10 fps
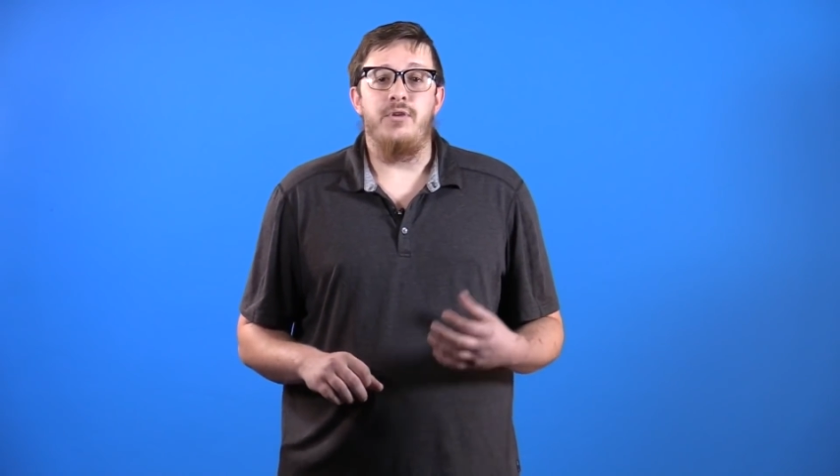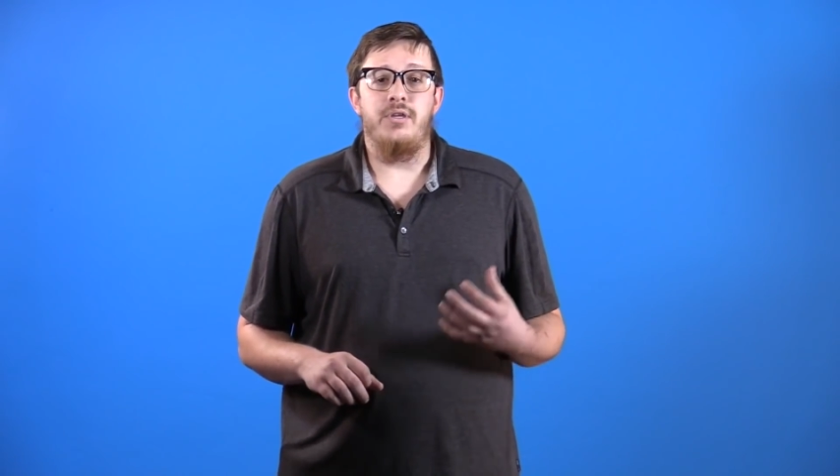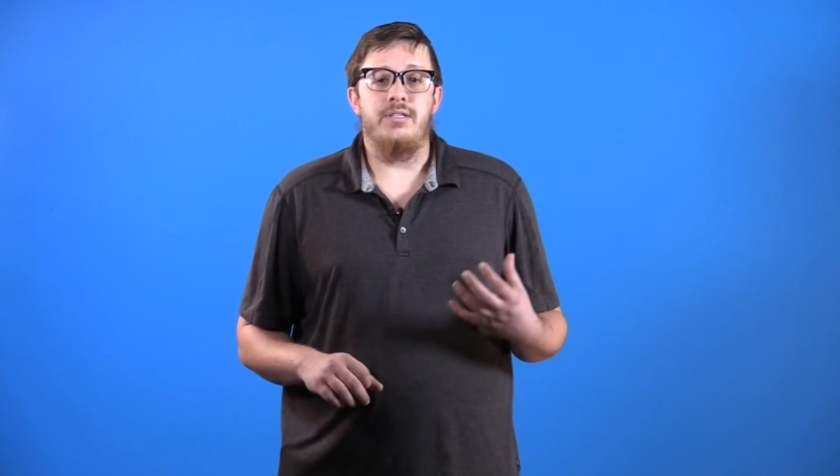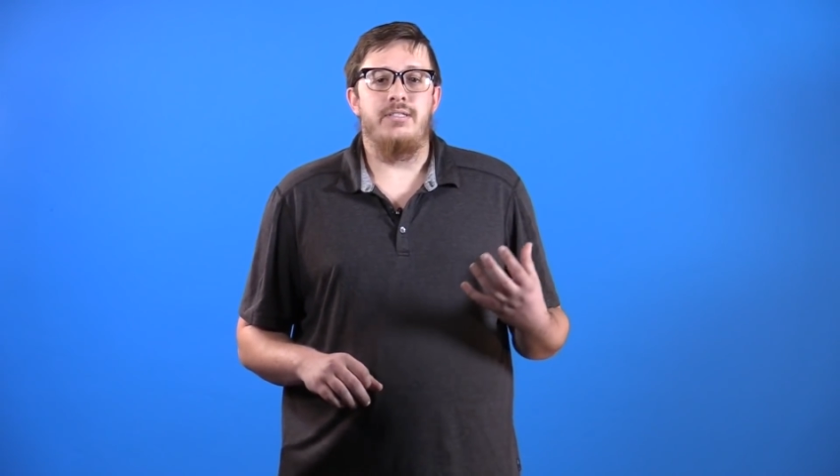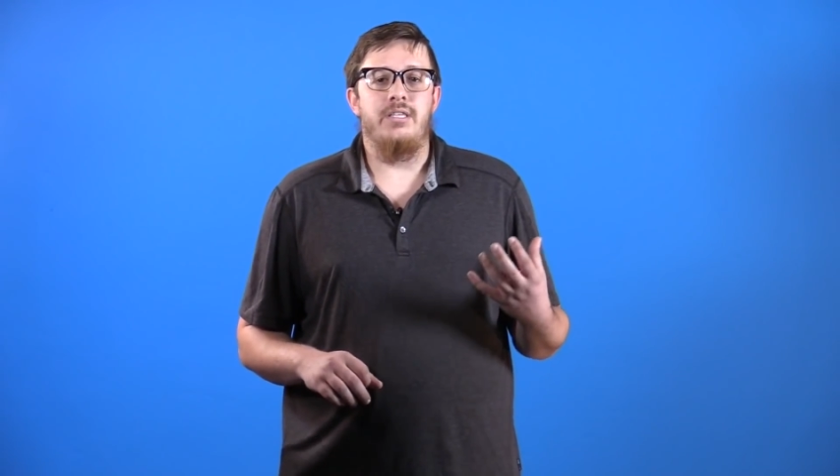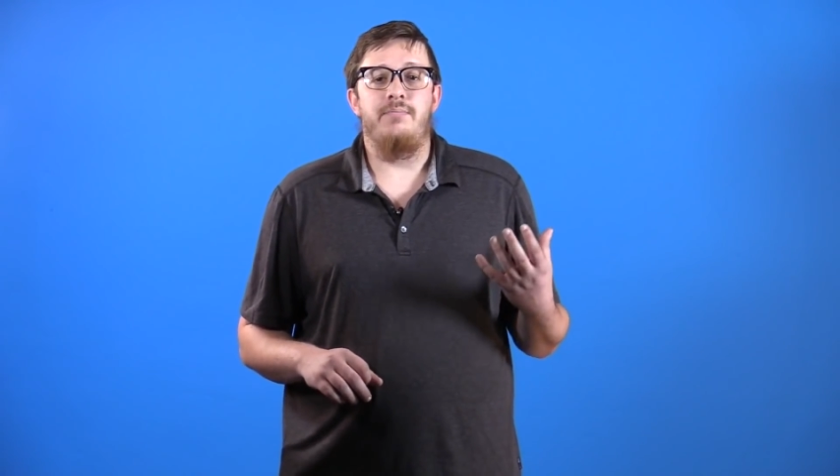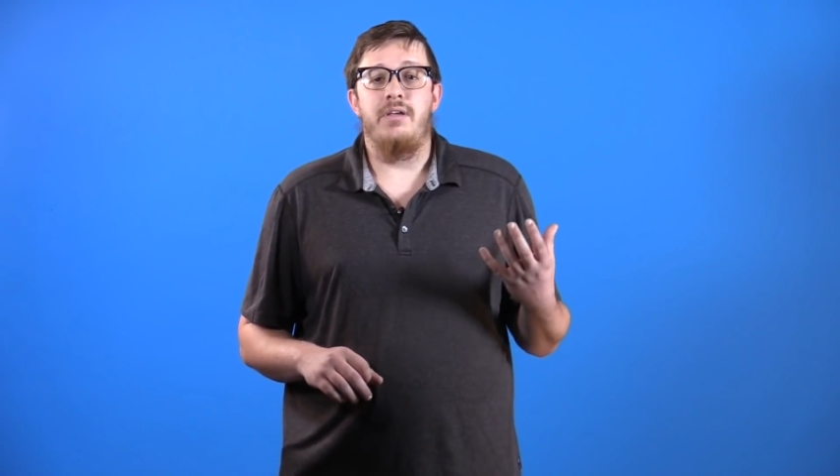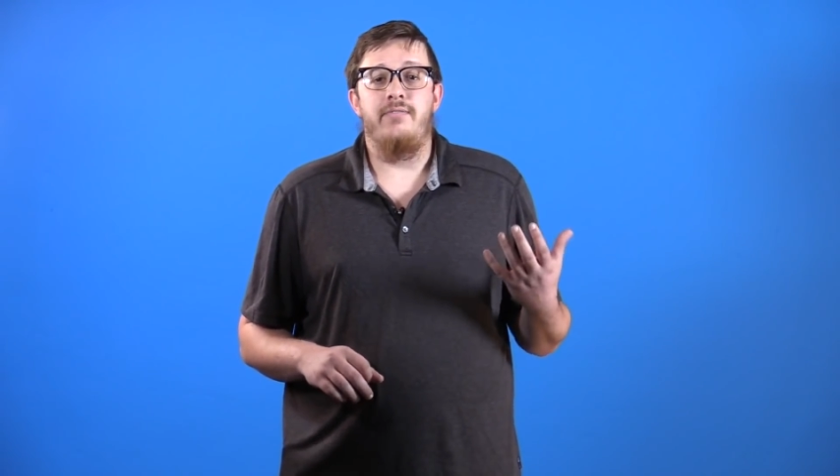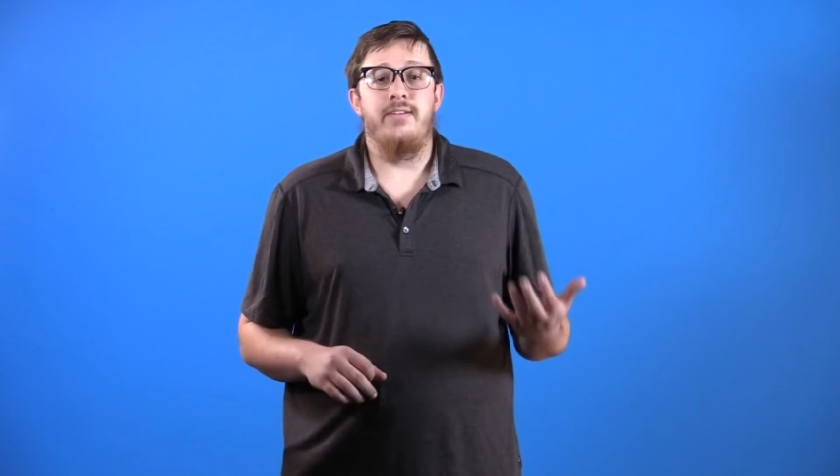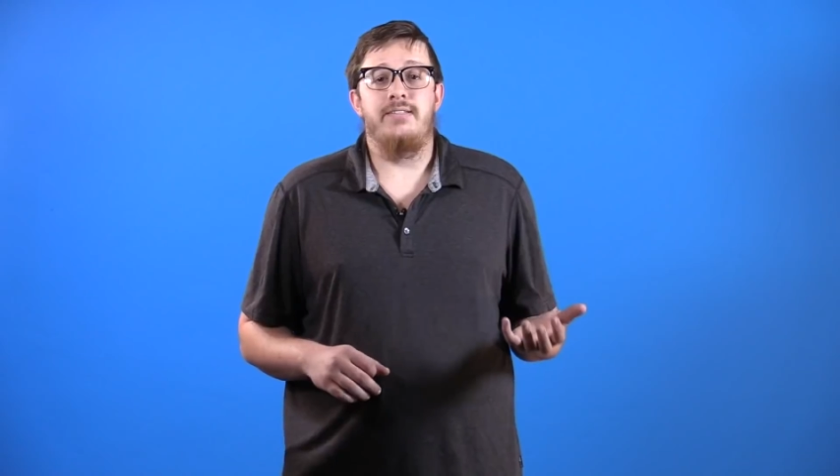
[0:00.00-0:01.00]
you can see the
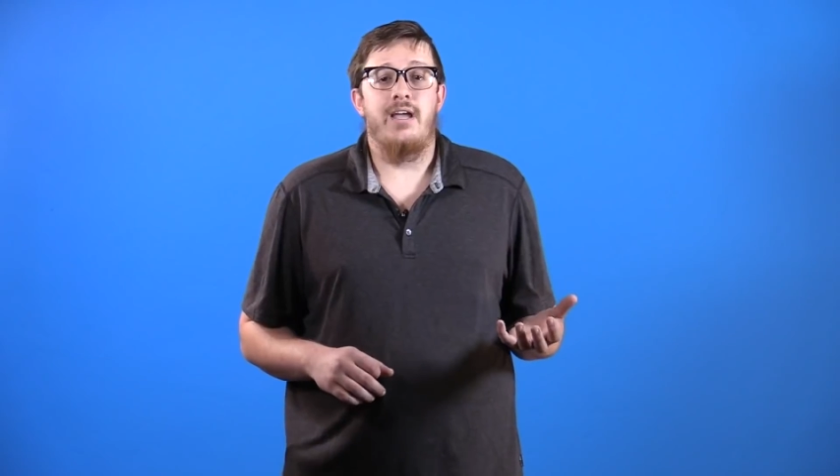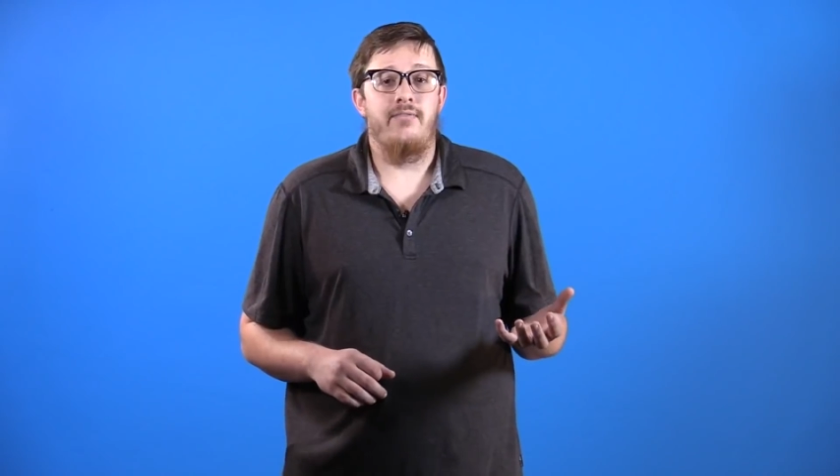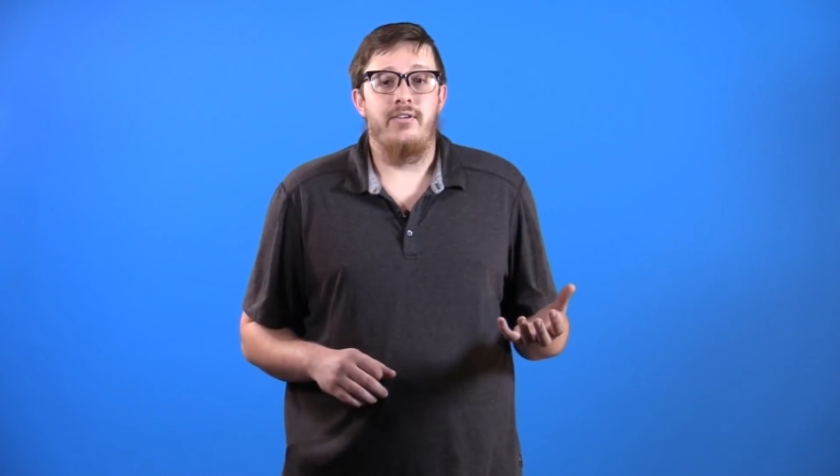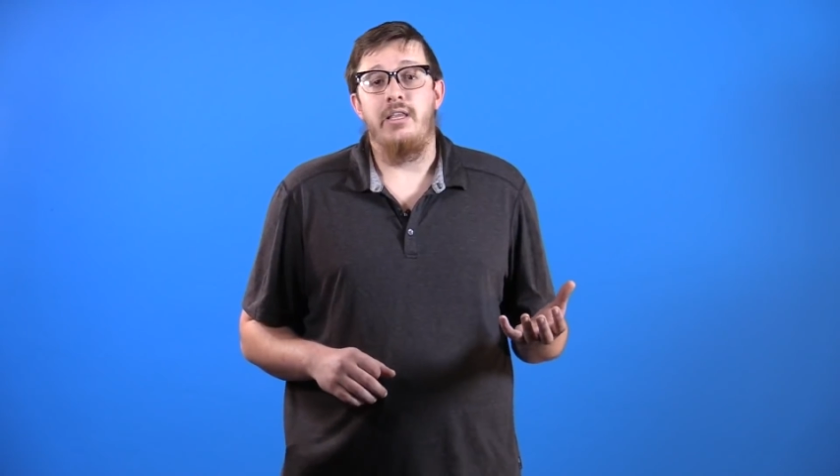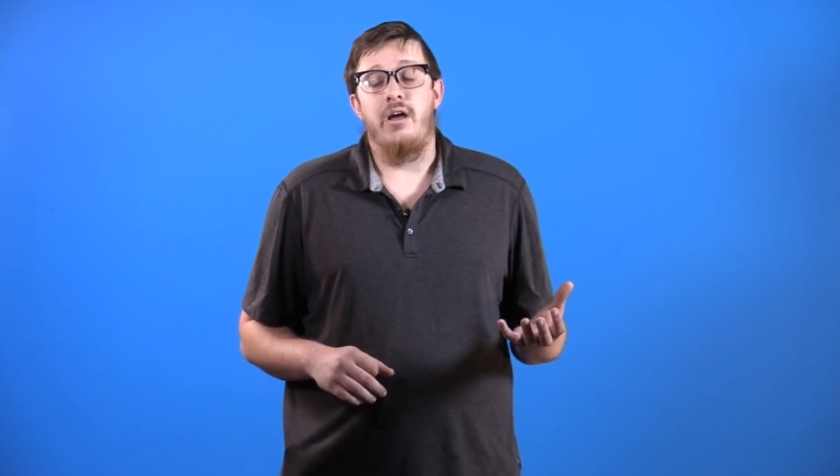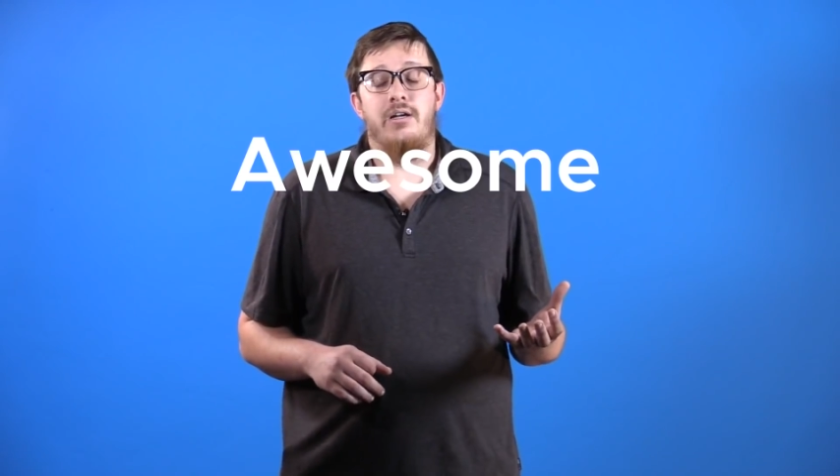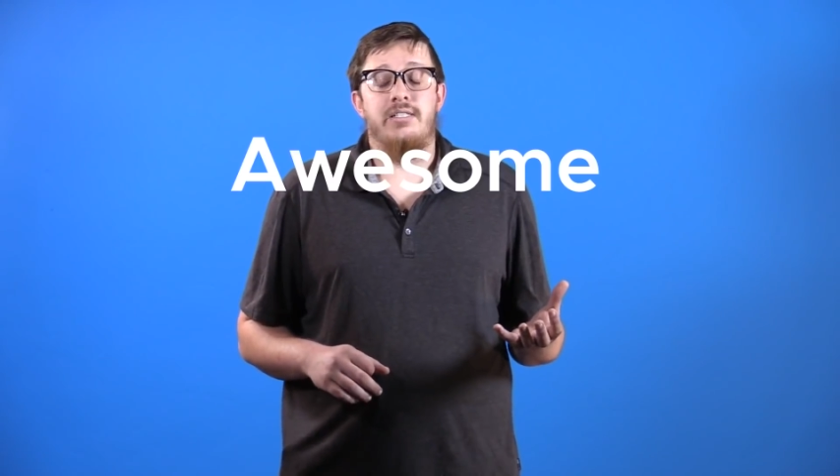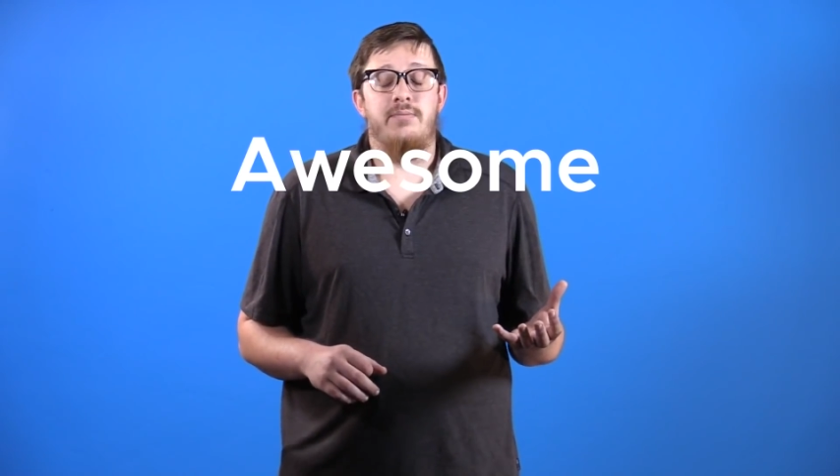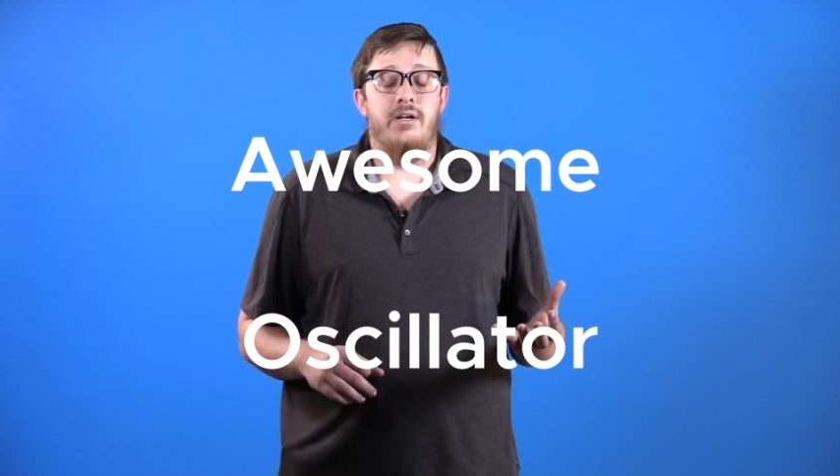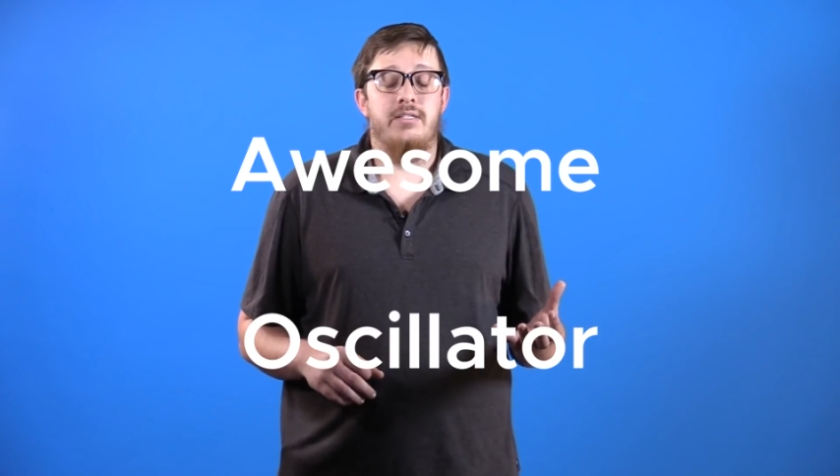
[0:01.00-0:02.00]
benefits to having the
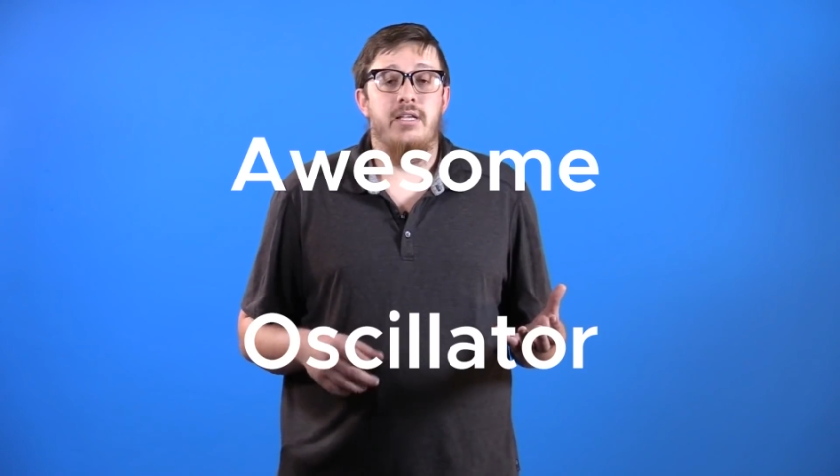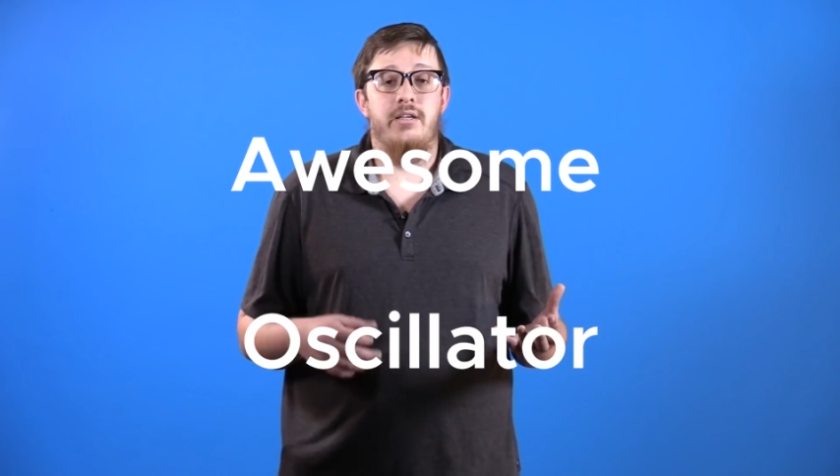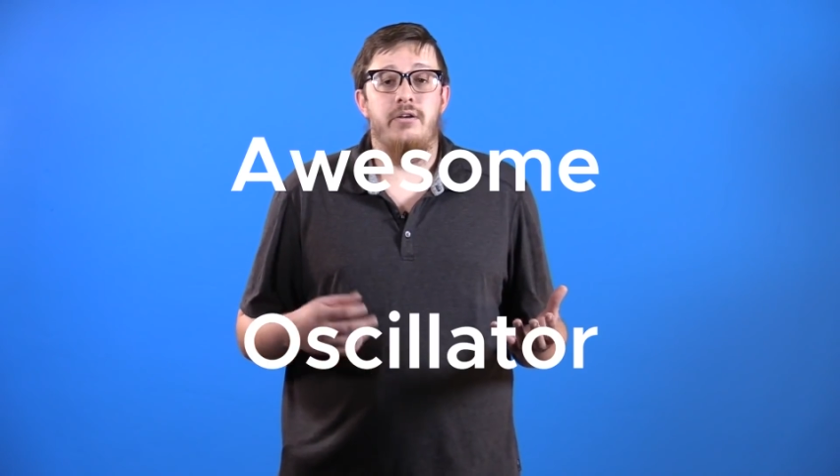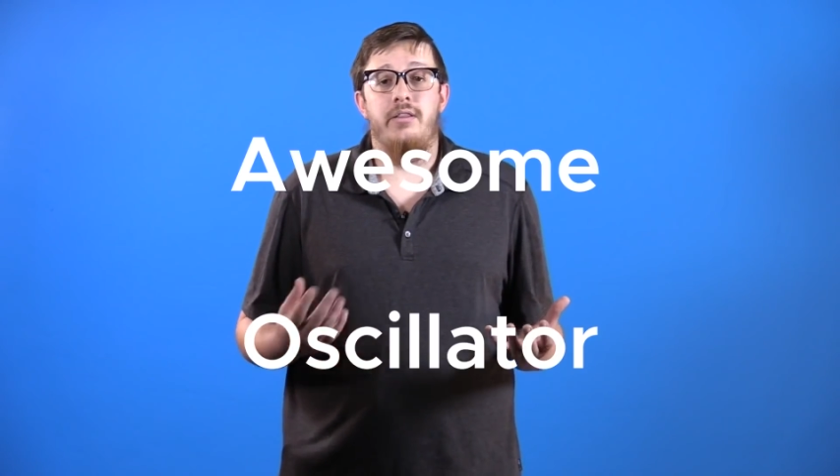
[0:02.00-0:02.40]
Awesome Oscillator